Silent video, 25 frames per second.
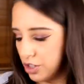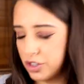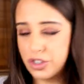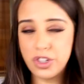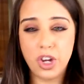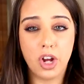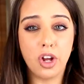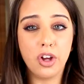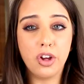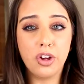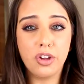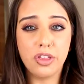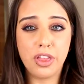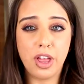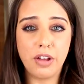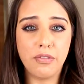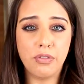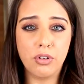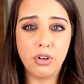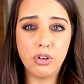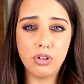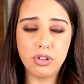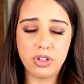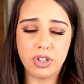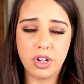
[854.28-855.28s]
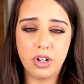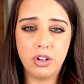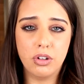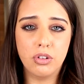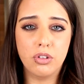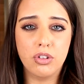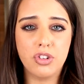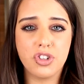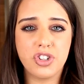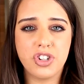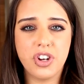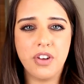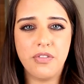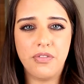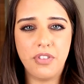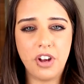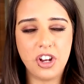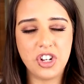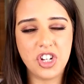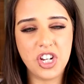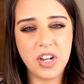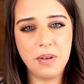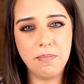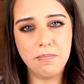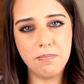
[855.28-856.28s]
So they've also launched a
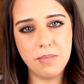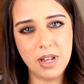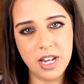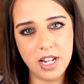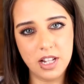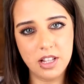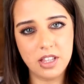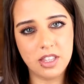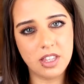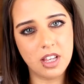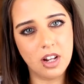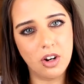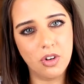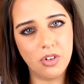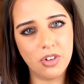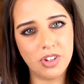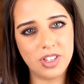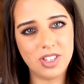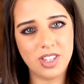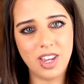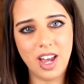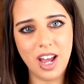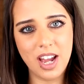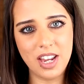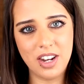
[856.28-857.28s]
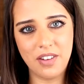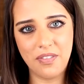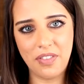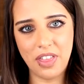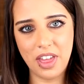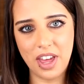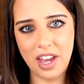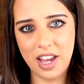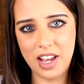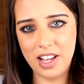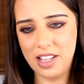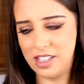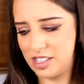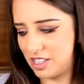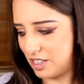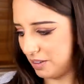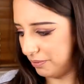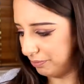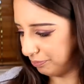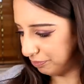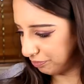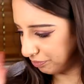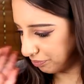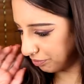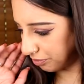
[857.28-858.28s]
veggie mince alongside of these.
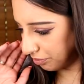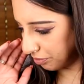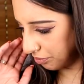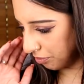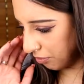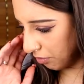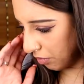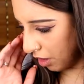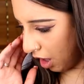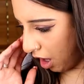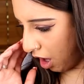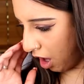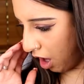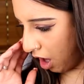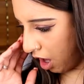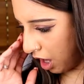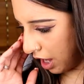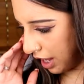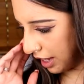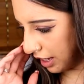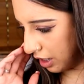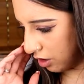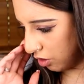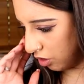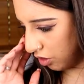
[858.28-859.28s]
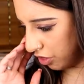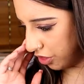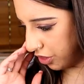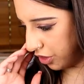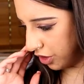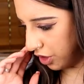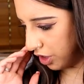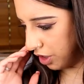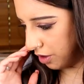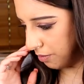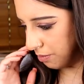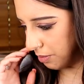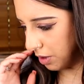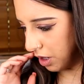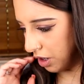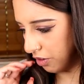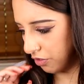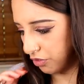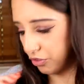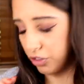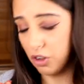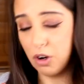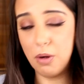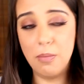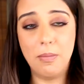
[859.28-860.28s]
I got them
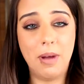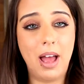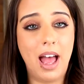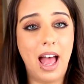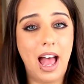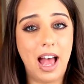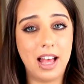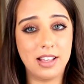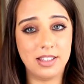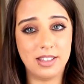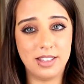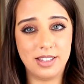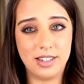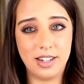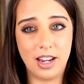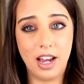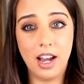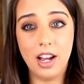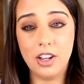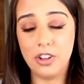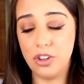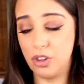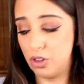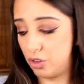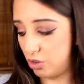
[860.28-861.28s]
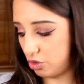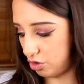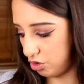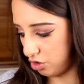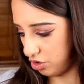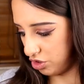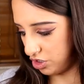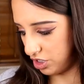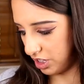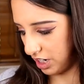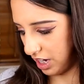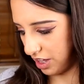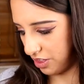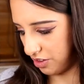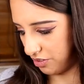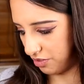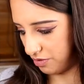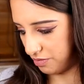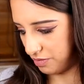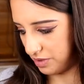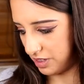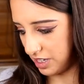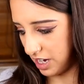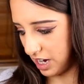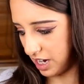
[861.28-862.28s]
from Asda, and you can also get them
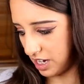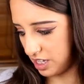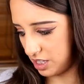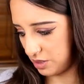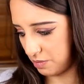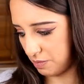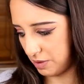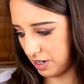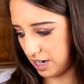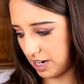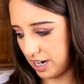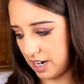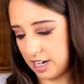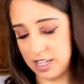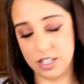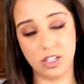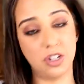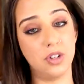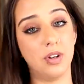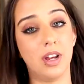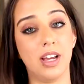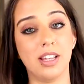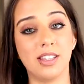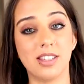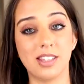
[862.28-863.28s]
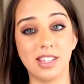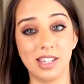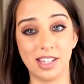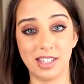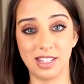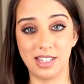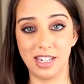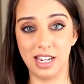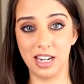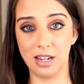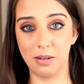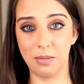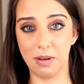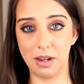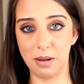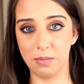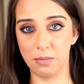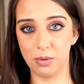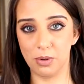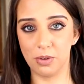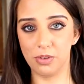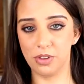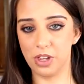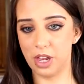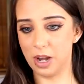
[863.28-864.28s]
from Sainsburys. You get 16
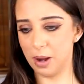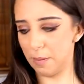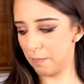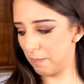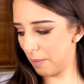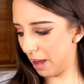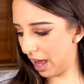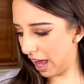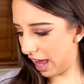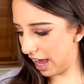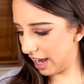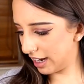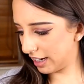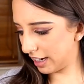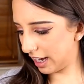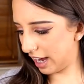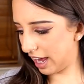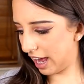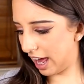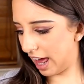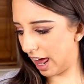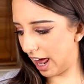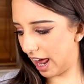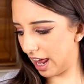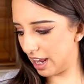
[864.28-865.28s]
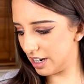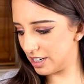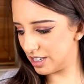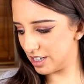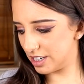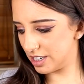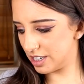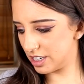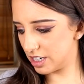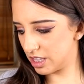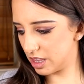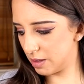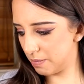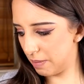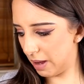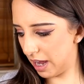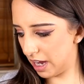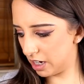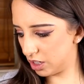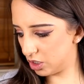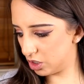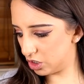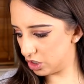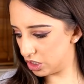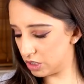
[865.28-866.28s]
meatballs in a pack, and the
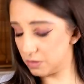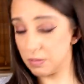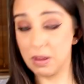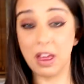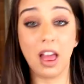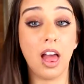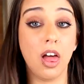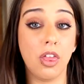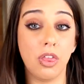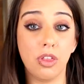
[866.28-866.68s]
pack cost me